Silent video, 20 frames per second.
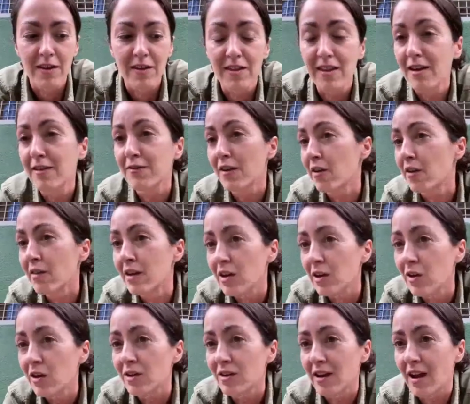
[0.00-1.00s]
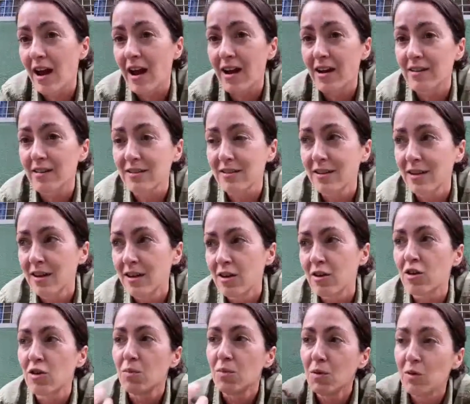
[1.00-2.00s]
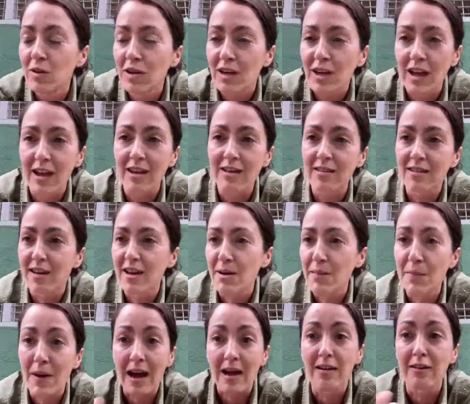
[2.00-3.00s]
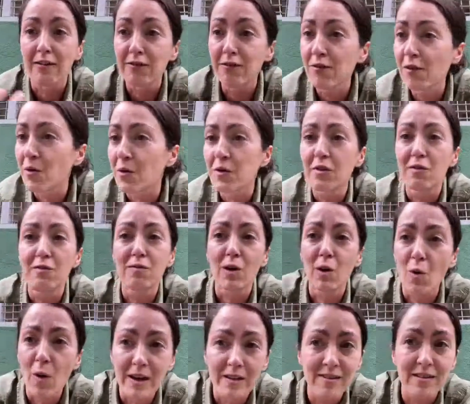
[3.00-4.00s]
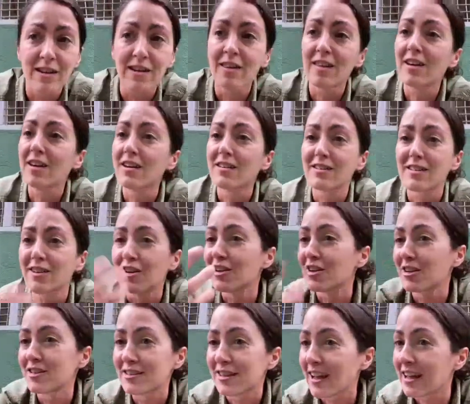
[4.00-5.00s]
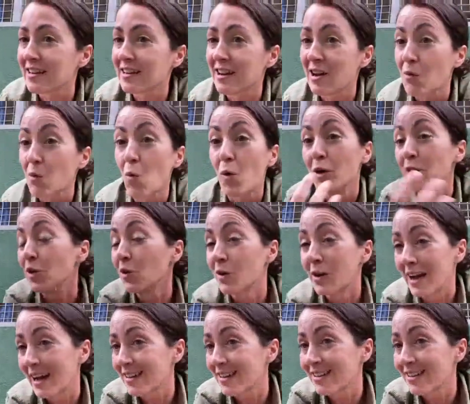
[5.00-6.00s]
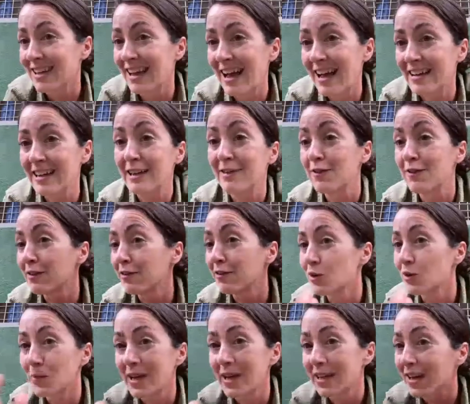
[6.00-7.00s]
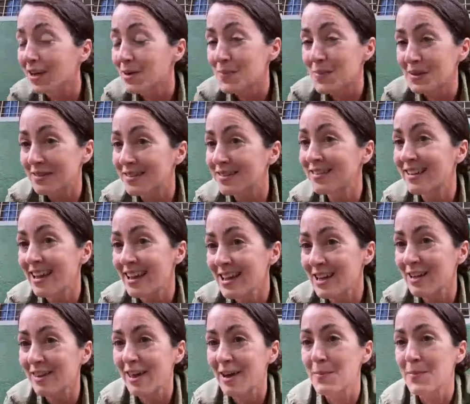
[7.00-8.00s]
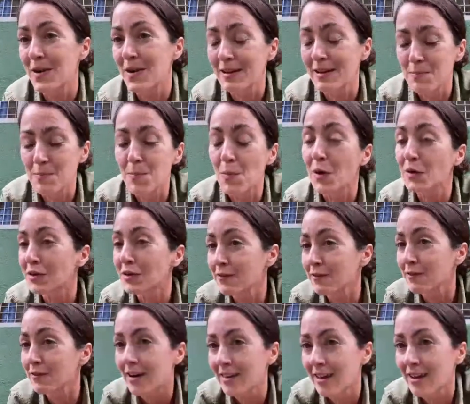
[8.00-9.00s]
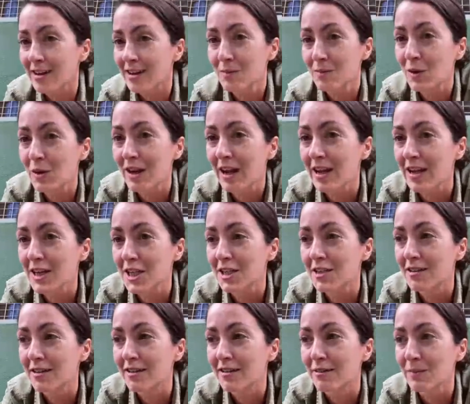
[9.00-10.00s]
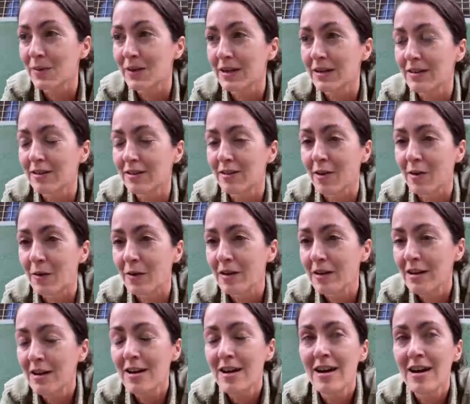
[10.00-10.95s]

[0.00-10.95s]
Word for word: that they're very good at communicating back and forth, at requesting things, at understanding what you're getting at. Even if you're making a mistake, they might modify their communication a little bit. So